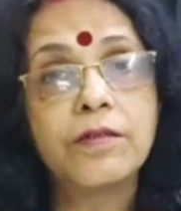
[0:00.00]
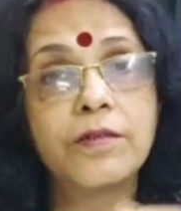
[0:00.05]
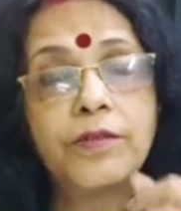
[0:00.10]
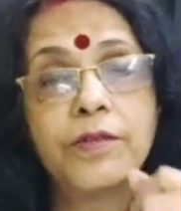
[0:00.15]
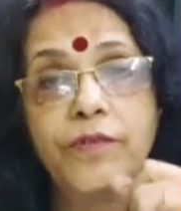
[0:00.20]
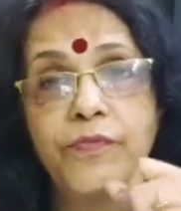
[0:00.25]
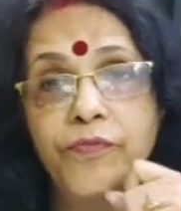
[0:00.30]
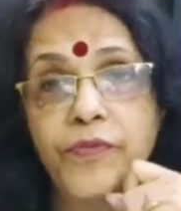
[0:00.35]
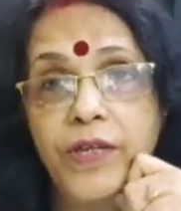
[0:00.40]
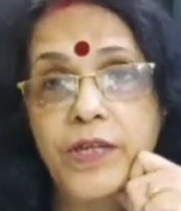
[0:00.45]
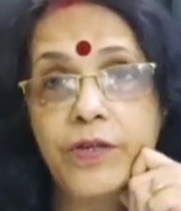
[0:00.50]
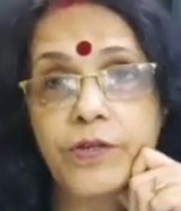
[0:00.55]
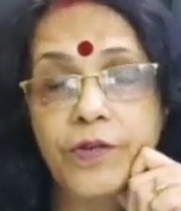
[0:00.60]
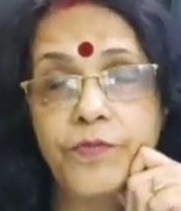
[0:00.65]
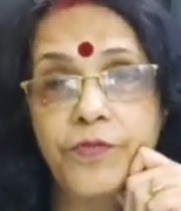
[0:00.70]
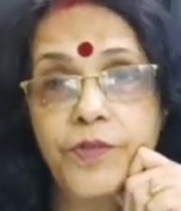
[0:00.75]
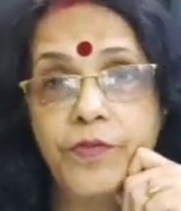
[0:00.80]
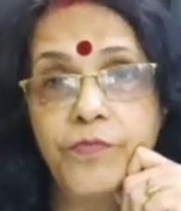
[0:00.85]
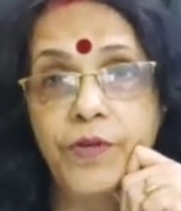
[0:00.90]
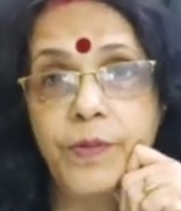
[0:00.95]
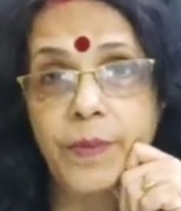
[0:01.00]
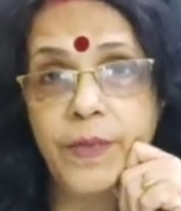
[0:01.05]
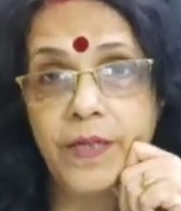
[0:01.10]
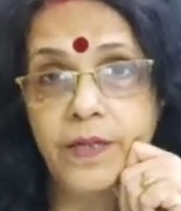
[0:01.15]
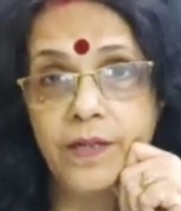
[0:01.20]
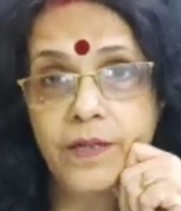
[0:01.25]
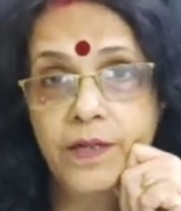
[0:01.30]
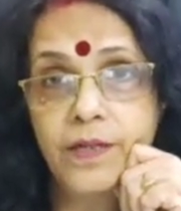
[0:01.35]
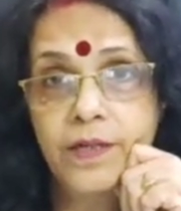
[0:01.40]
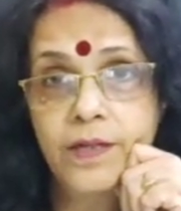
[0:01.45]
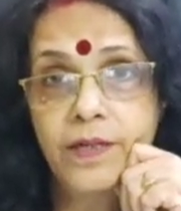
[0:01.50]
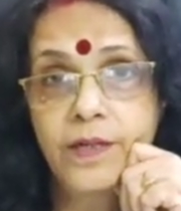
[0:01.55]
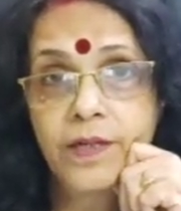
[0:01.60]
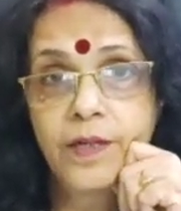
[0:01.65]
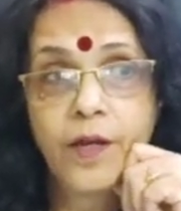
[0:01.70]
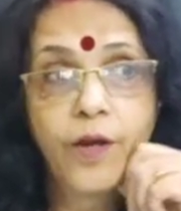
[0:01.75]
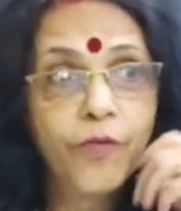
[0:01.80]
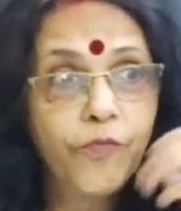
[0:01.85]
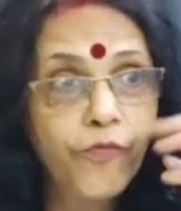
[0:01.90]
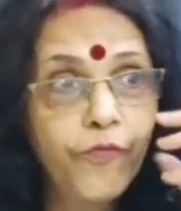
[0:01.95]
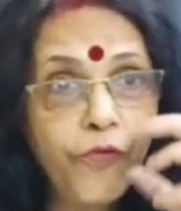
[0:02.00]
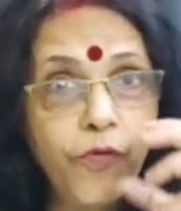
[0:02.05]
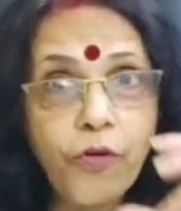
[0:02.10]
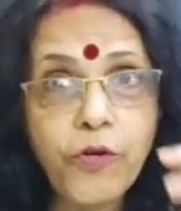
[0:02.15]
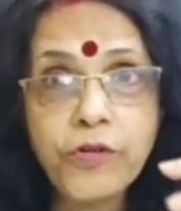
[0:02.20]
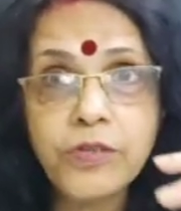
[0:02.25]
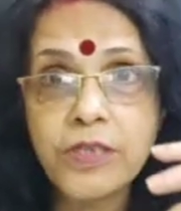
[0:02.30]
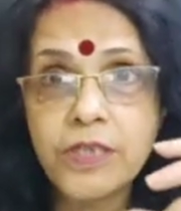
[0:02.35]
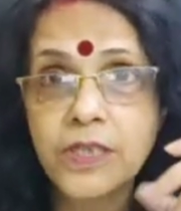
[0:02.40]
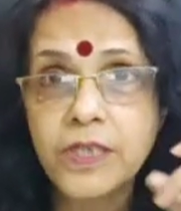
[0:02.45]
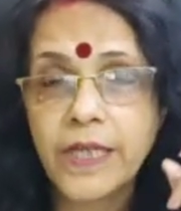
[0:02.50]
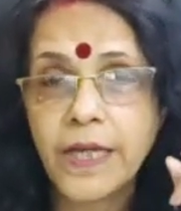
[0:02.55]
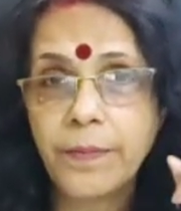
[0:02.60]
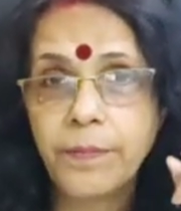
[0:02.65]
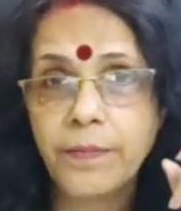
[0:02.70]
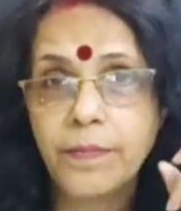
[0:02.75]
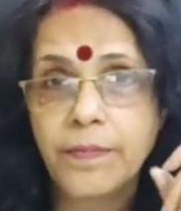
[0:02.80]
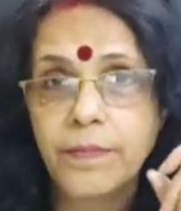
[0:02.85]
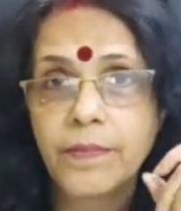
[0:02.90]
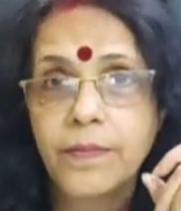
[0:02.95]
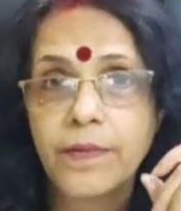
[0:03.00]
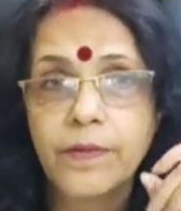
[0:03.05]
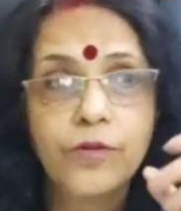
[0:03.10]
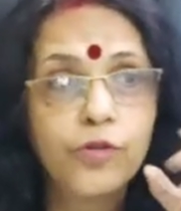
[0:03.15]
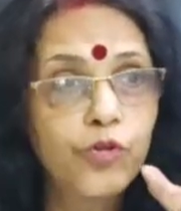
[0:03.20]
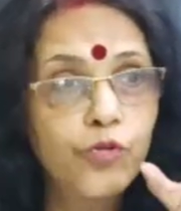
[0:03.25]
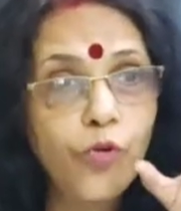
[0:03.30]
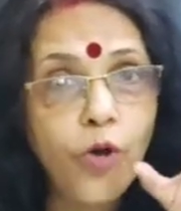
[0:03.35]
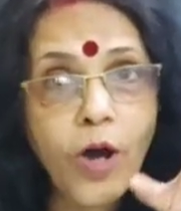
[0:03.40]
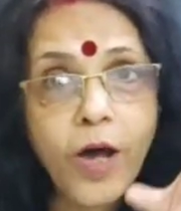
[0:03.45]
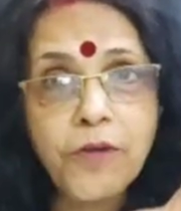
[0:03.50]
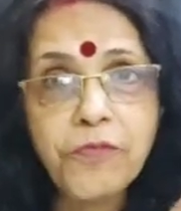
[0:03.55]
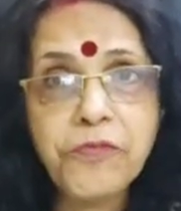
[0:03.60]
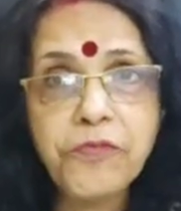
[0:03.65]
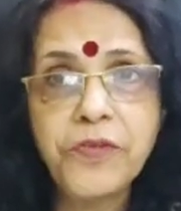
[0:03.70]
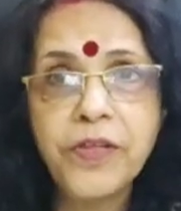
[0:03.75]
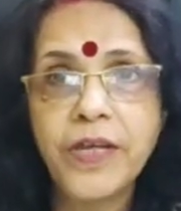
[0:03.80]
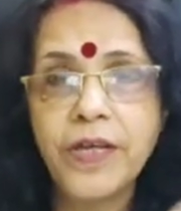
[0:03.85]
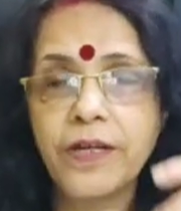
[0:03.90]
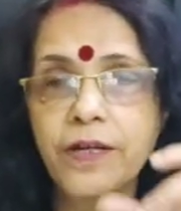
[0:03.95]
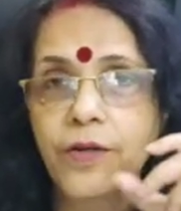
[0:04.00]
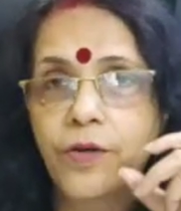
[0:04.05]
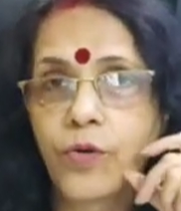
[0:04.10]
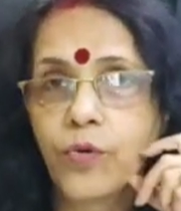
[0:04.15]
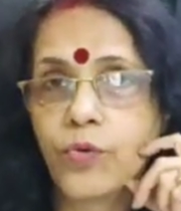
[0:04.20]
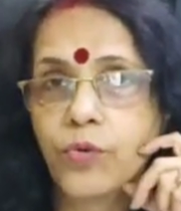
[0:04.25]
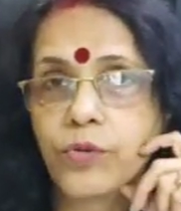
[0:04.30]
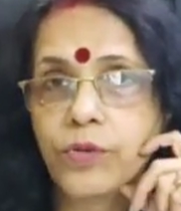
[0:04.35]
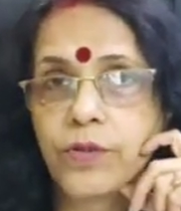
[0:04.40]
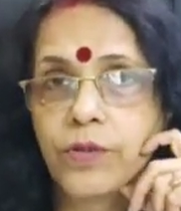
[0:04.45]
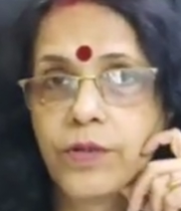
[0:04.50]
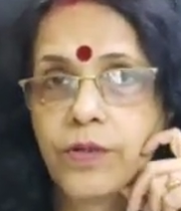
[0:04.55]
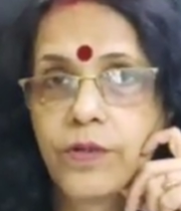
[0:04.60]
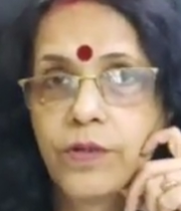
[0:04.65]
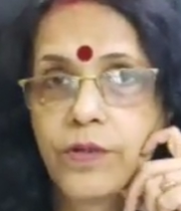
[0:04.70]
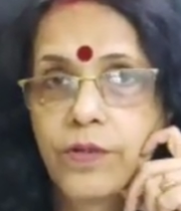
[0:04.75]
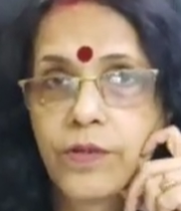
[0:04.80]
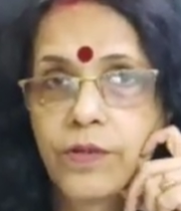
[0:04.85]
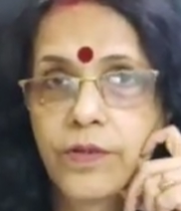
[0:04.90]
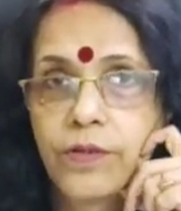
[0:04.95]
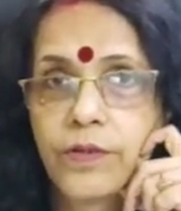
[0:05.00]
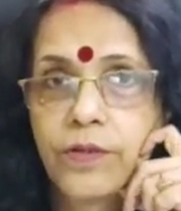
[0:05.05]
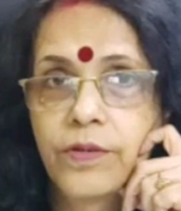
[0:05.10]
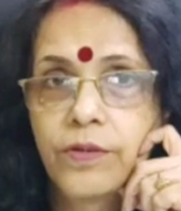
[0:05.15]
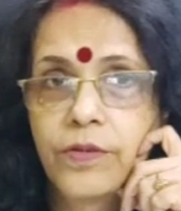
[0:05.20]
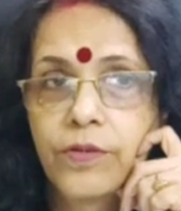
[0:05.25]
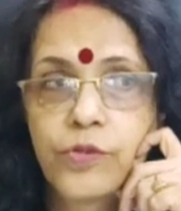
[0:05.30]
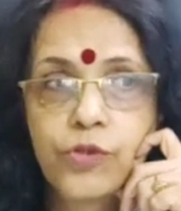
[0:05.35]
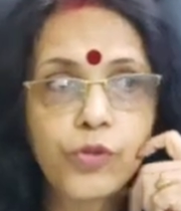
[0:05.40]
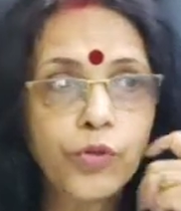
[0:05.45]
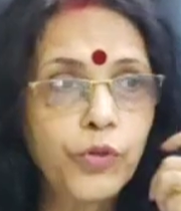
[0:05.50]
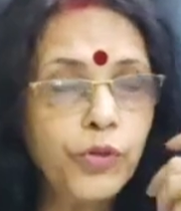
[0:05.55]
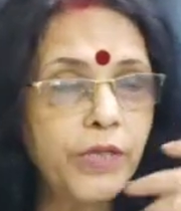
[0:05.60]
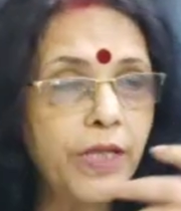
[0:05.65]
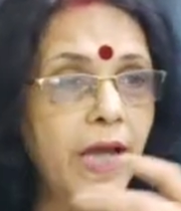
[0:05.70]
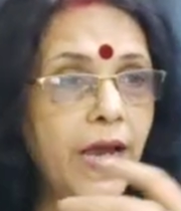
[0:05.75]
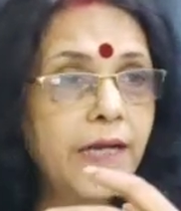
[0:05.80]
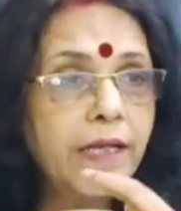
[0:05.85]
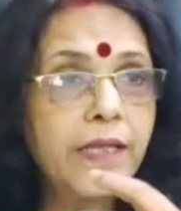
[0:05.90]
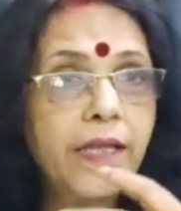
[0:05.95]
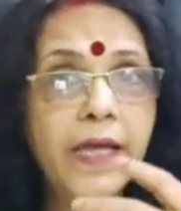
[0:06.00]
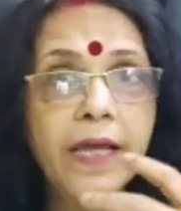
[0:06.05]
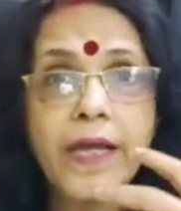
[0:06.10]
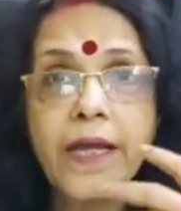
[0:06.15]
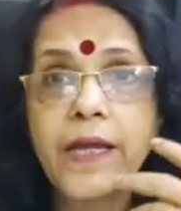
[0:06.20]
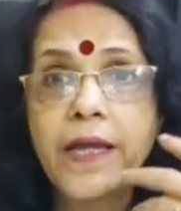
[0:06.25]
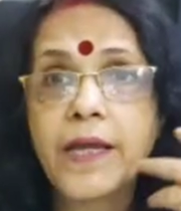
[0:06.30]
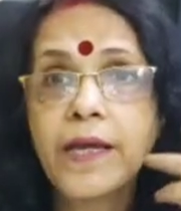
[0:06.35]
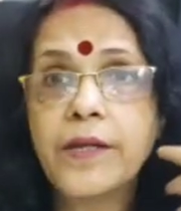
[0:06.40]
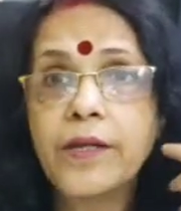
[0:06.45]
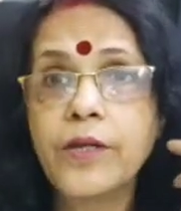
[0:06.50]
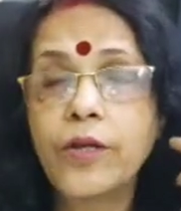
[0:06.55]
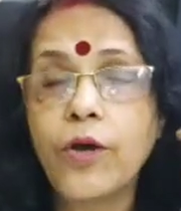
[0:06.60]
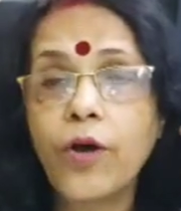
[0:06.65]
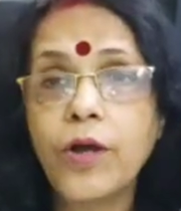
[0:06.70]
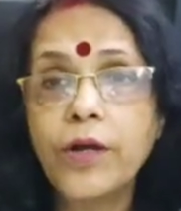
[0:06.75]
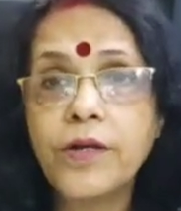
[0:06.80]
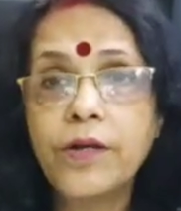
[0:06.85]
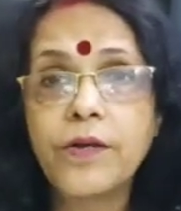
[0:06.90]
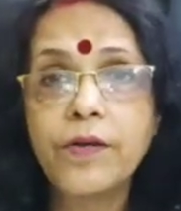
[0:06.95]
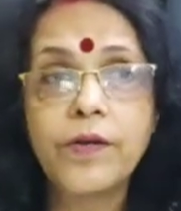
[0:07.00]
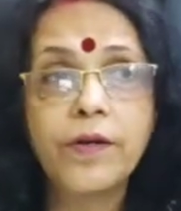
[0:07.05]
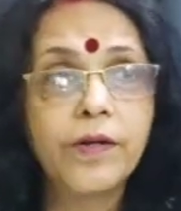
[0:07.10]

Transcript: on the feet of the women, force them, dwarf their growth, so that they cannot